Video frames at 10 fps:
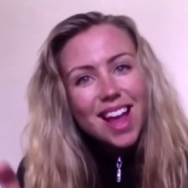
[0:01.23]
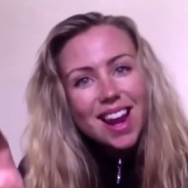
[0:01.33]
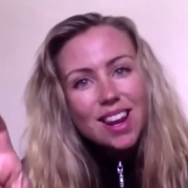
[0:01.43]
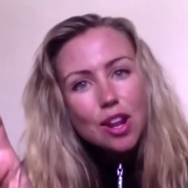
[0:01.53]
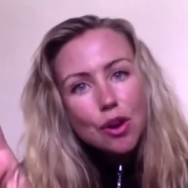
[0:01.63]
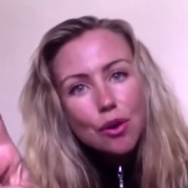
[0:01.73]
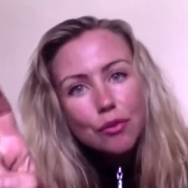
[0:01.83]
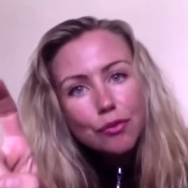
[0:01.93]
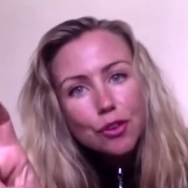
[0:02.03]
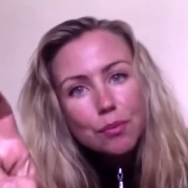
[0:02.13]
Hello
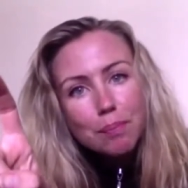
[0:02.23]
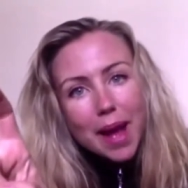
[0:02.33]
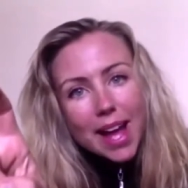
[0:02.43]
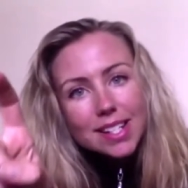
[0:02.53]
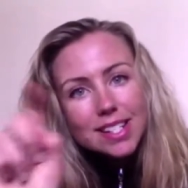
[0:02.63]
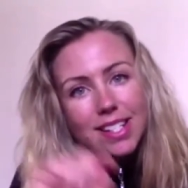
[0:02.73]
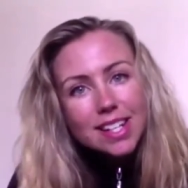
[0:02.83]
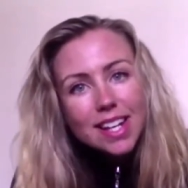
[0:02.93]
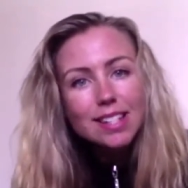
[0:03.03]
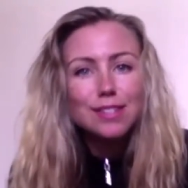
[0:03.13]
Fruit Bat,
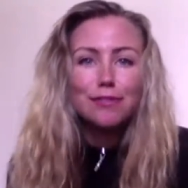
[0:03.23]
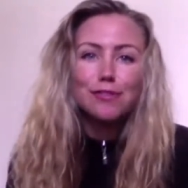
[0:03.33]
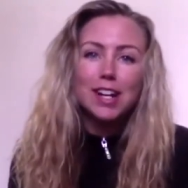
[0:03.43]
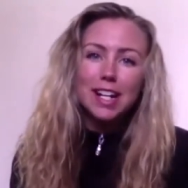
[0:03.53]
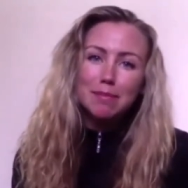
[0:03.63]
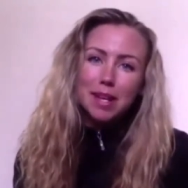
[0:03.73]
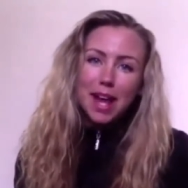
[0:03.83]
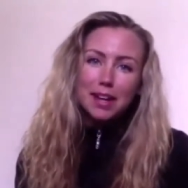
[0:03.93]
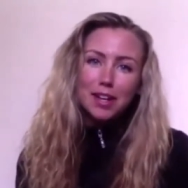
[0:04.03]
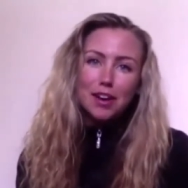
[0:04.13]
it's Freely
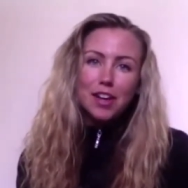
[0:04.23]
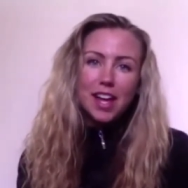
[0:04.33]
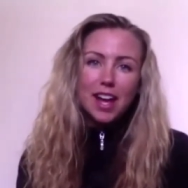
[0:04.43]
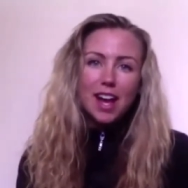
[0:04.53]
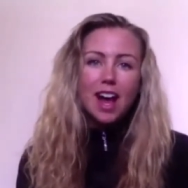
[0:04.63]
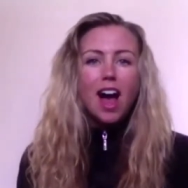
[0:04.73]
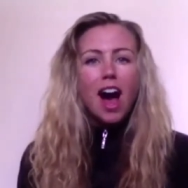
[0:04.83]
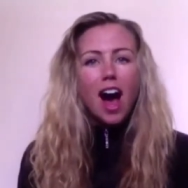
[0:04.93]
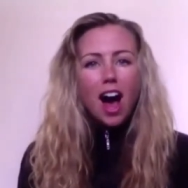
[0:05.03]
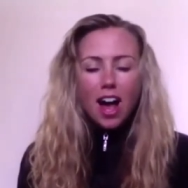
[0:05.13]
Banana Girl here.
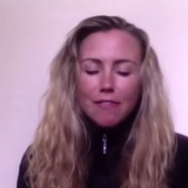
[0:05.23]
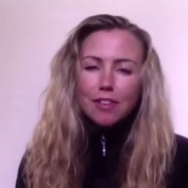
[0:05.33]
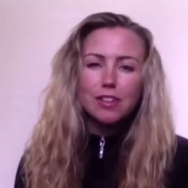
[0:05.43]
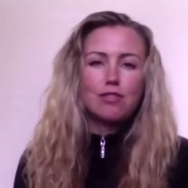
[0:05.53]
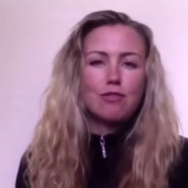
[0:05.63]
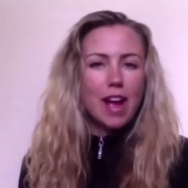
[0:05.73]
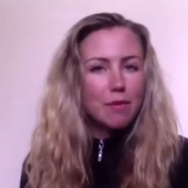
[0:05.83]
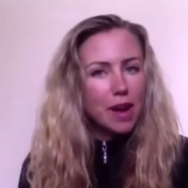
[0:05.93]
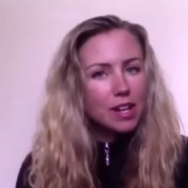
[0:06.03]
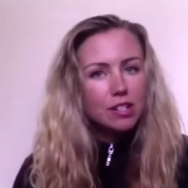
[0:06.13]
I've got a
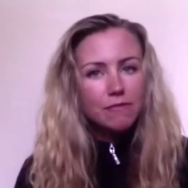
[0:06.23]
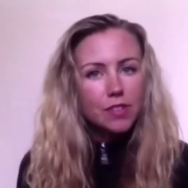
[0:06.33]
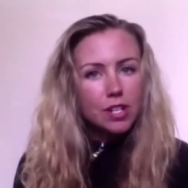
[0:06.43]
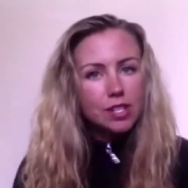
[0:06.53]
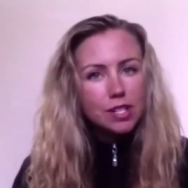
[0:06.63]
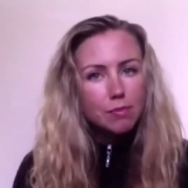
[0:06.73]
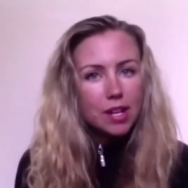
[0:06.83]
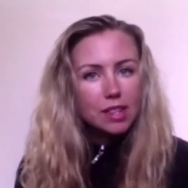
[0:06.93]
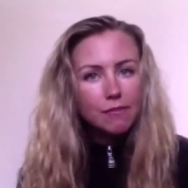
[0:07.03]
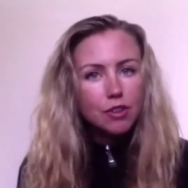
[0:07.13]
great way to further
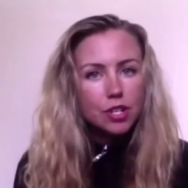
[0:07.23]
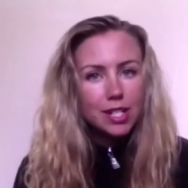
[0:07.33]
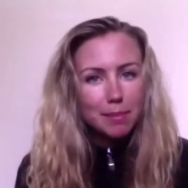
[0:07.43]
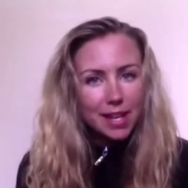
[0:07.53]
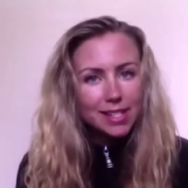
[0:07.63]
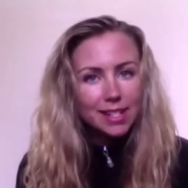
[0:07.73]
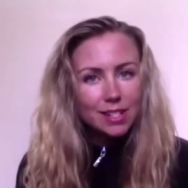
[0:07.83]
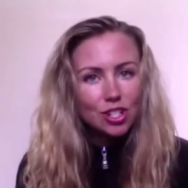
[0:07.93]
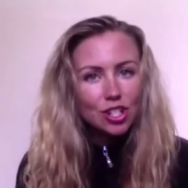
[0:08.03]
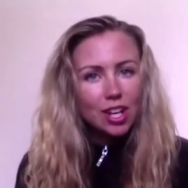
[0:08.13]
spread the fruity
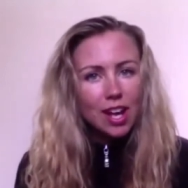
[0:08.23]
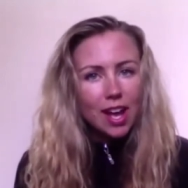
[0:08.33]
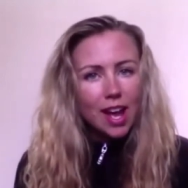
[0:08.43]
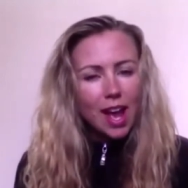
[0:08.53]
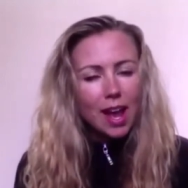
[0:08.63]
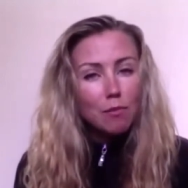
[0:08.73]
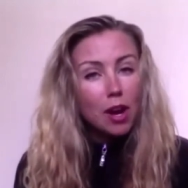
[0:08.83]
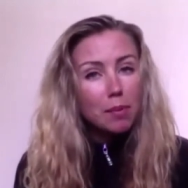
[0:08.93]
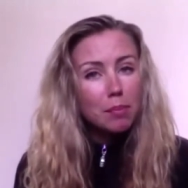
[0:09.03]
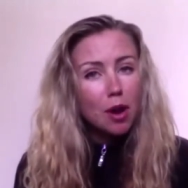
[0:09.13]
message, and
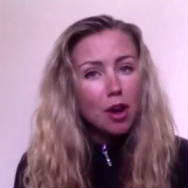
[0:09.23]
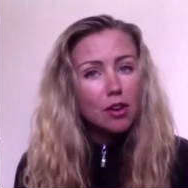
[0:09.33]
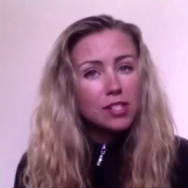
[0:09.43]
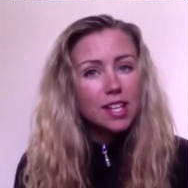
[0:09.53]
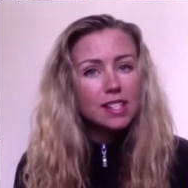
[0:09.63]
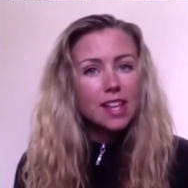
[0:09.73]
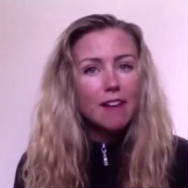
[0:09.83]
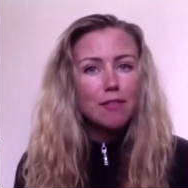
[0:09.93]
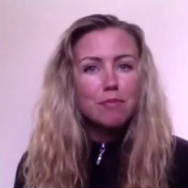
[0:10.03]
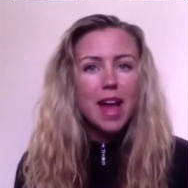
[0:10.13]
what I propose is
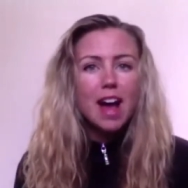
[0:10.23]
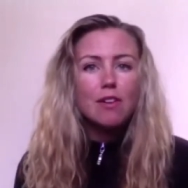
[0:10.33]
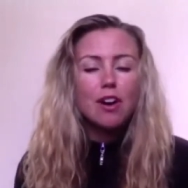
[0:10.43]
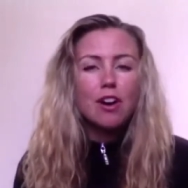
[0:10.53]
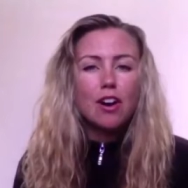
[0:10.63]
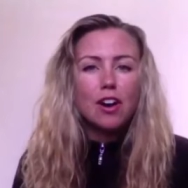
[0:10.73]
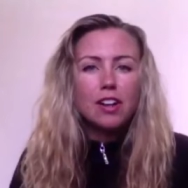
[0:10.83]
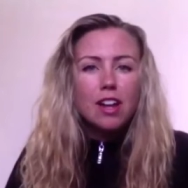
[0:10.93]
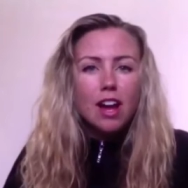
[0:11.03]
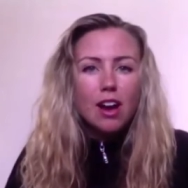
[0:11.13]
that from now on